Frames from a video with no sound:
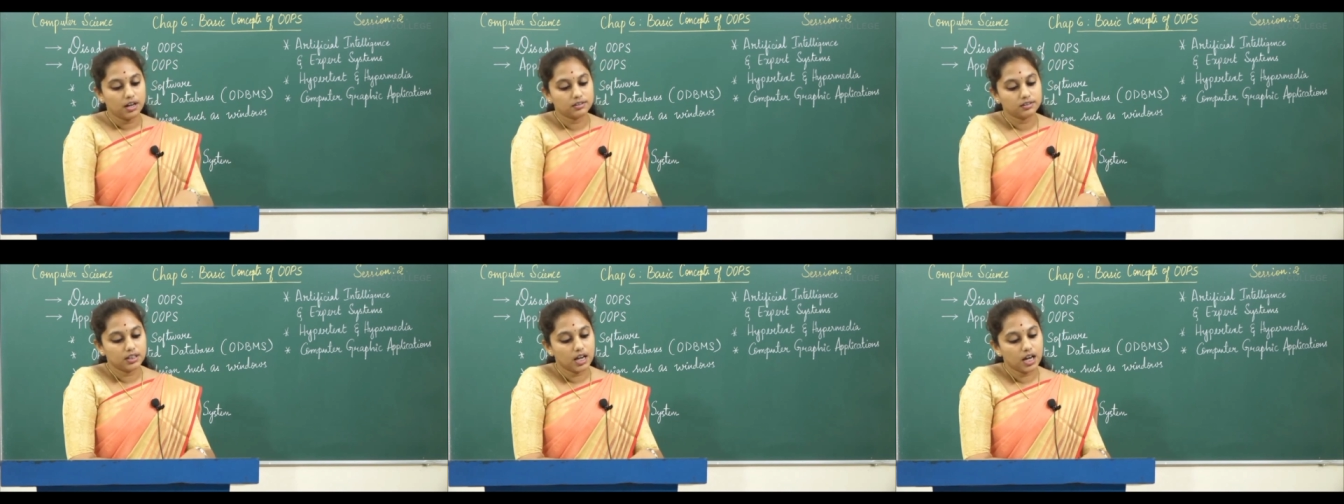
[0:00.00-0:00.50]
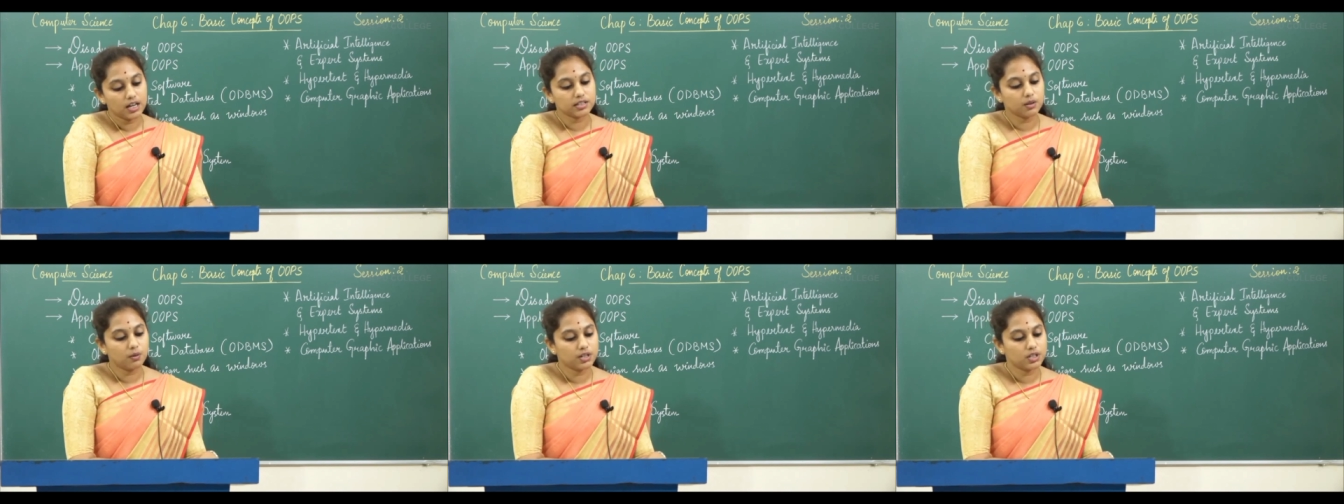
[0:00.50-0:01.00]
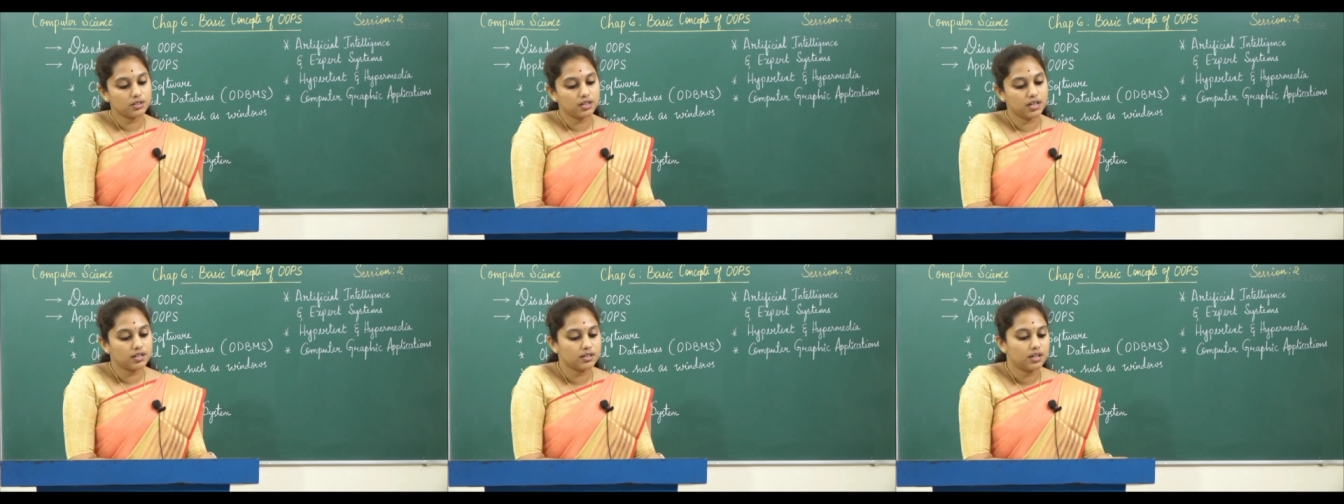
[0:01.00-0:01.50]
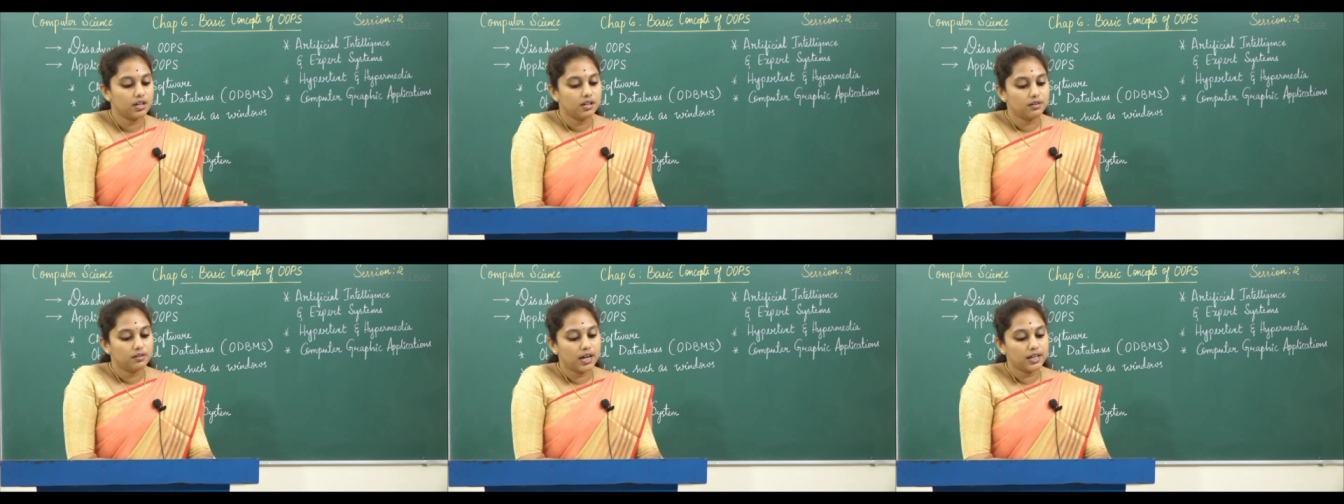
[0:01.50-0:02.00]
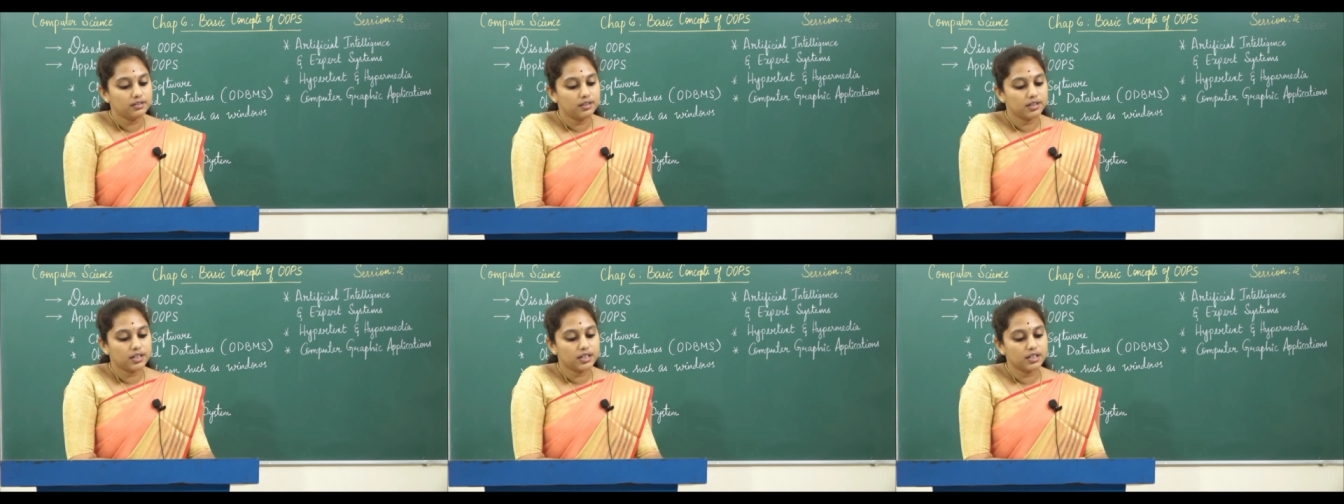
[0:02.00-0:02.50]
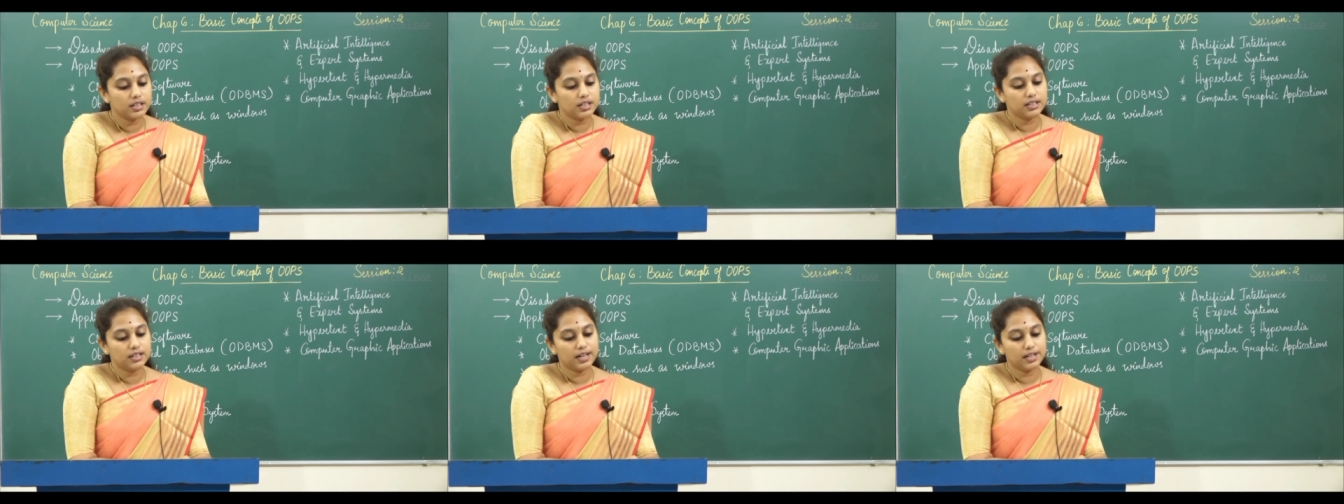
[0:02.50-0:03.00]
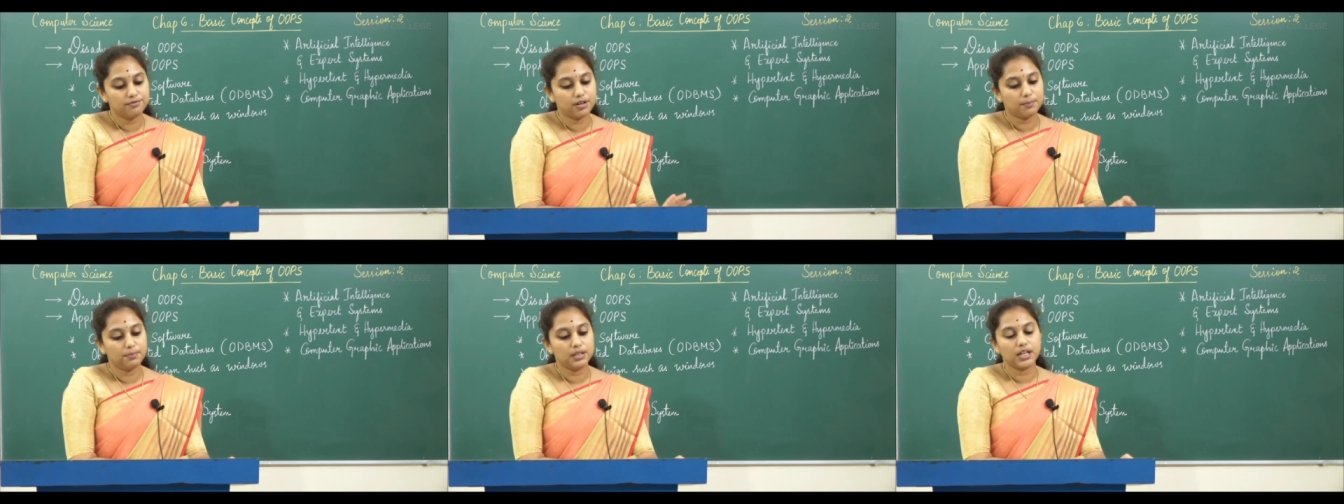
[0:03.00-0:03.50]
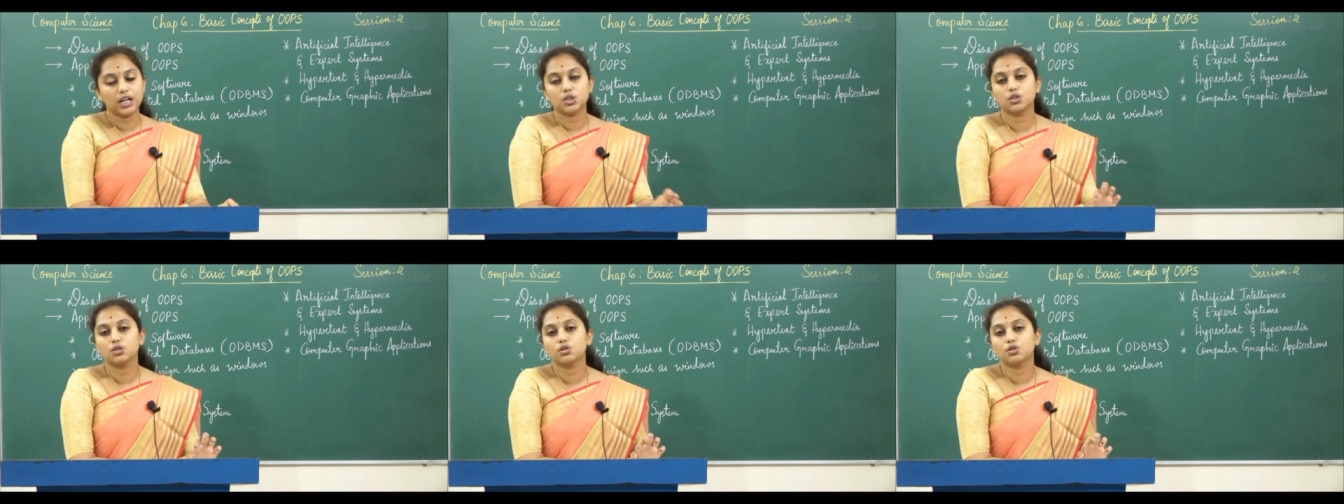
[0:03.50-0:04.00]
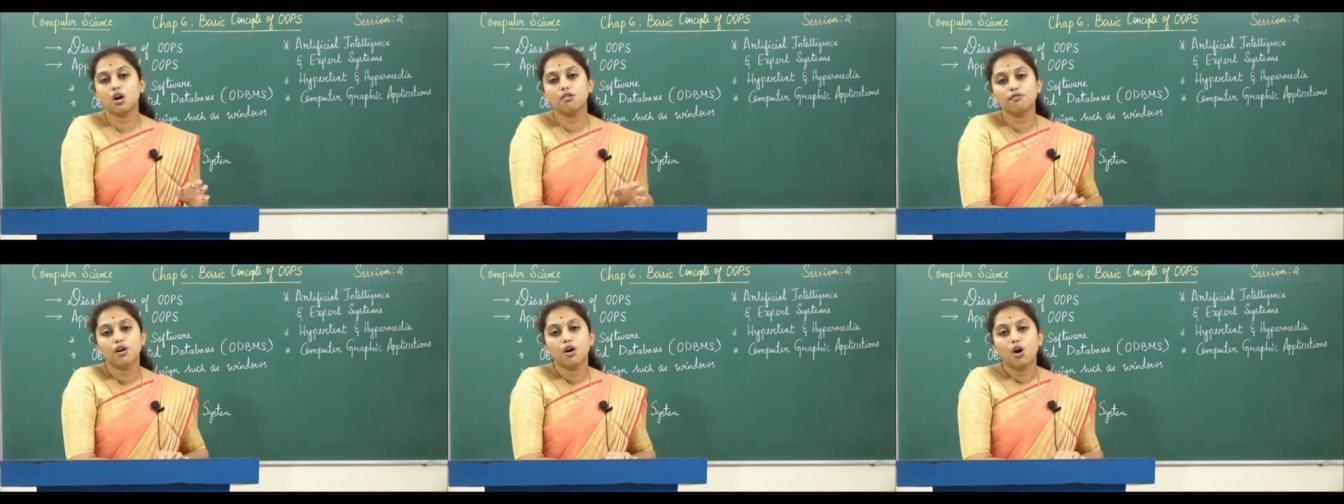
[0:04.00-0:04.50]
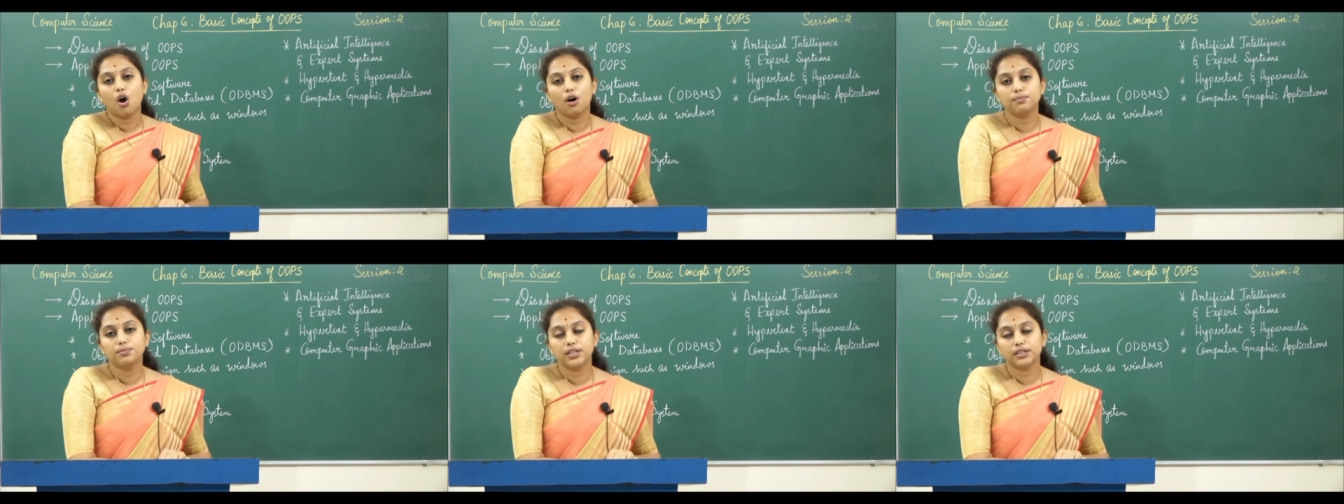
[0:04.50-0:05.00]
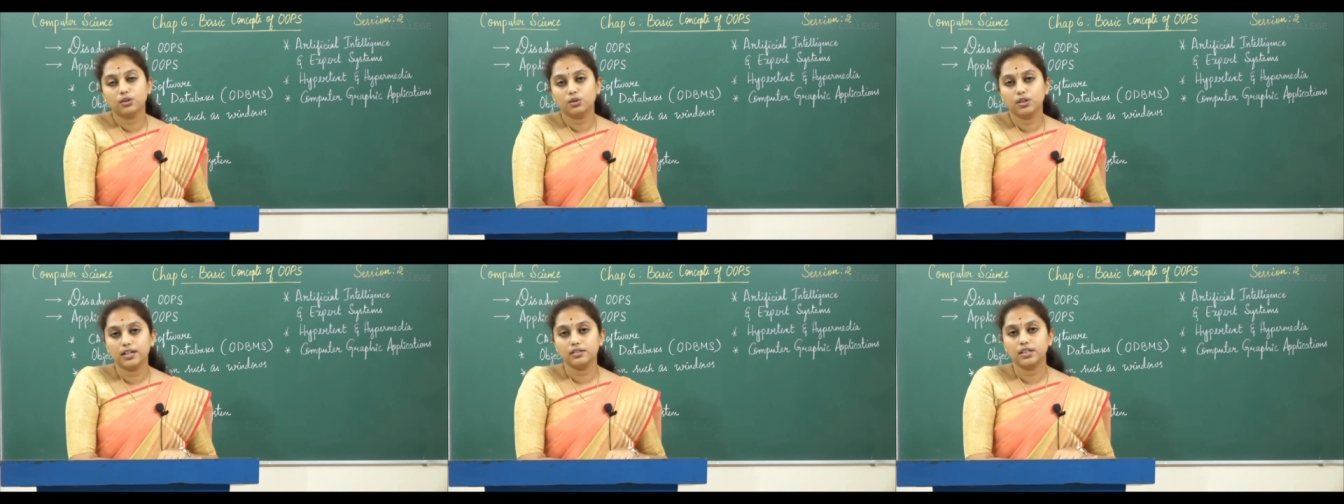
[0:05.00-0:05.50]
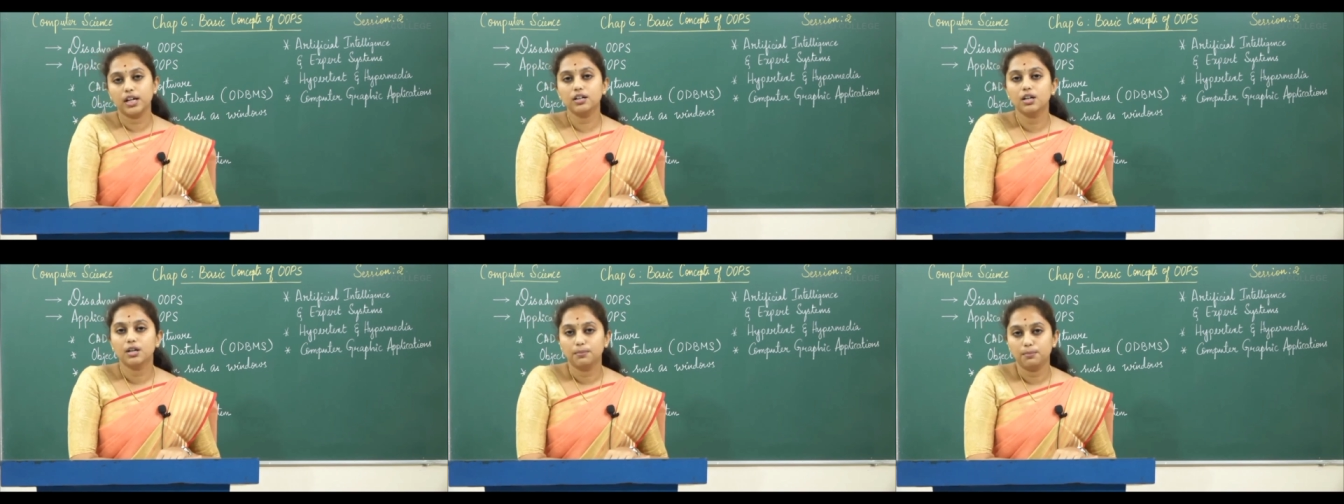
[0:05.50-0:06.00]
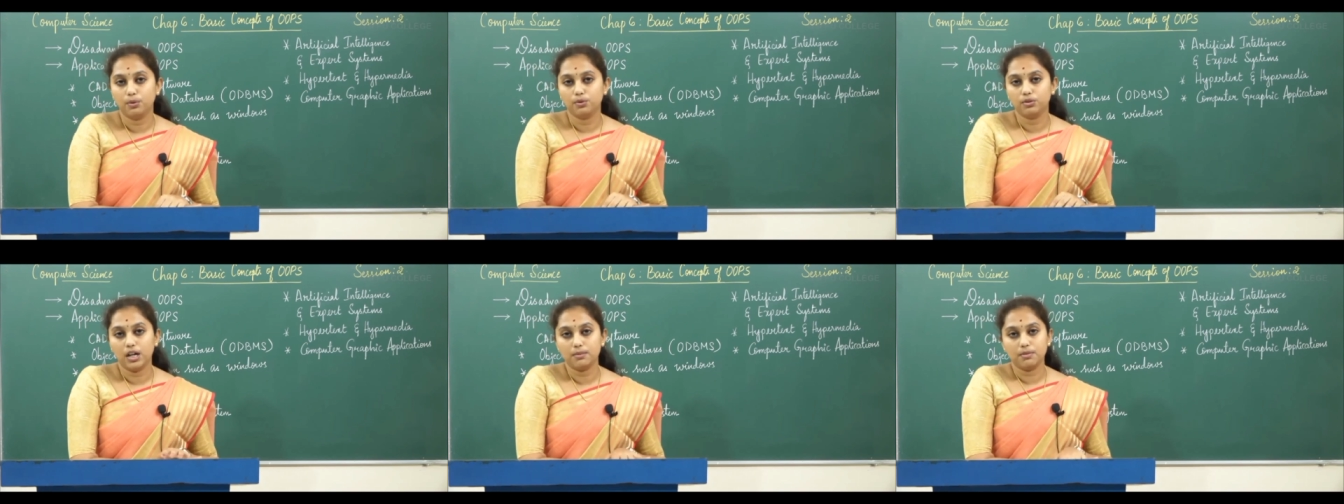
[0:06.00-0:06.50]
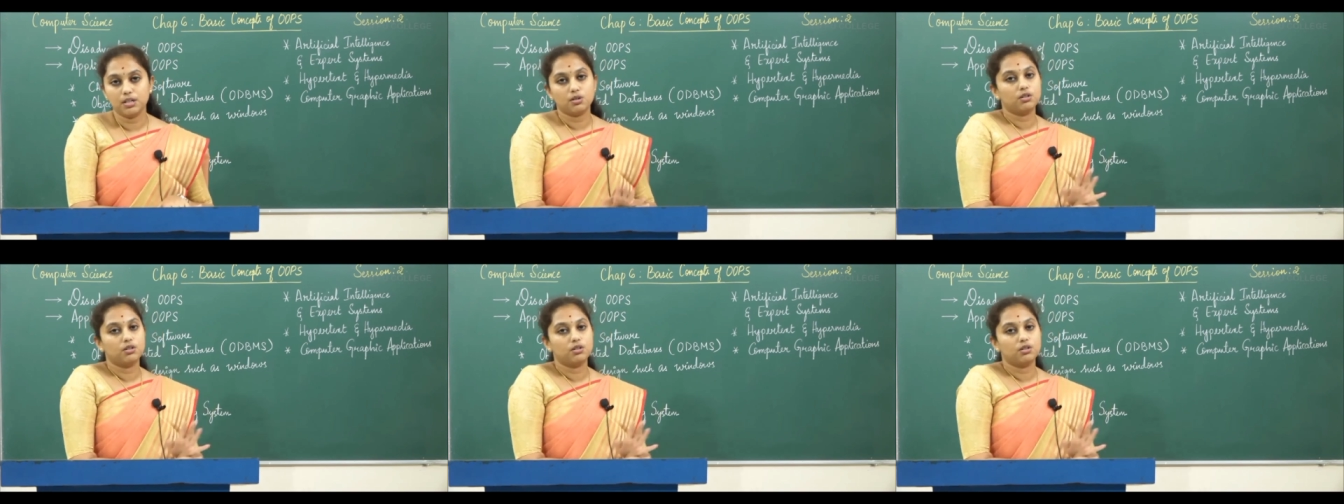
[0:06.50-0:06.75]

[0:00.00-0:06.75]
And the last question is, write the real life applications of object oriented programming.